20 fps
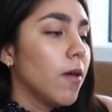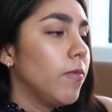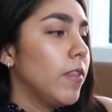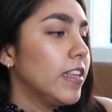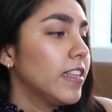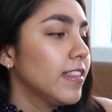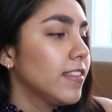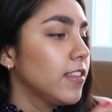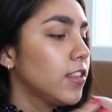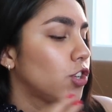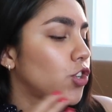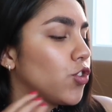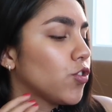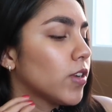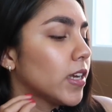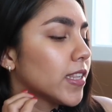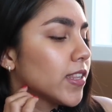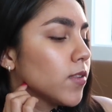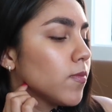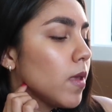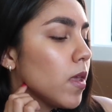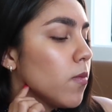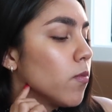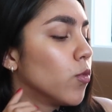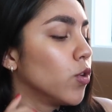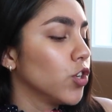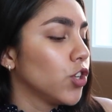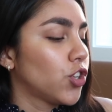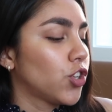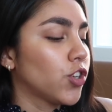This is the Tresemme
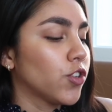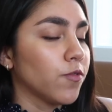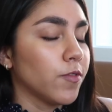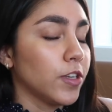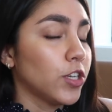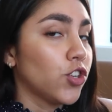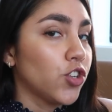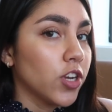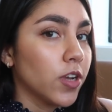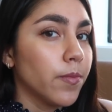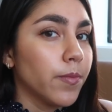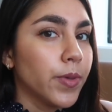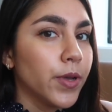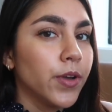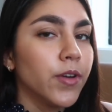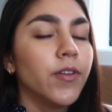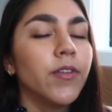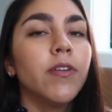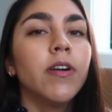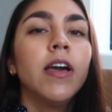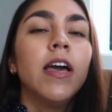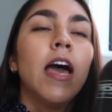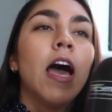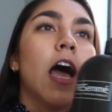Moisture Rich Shampoo.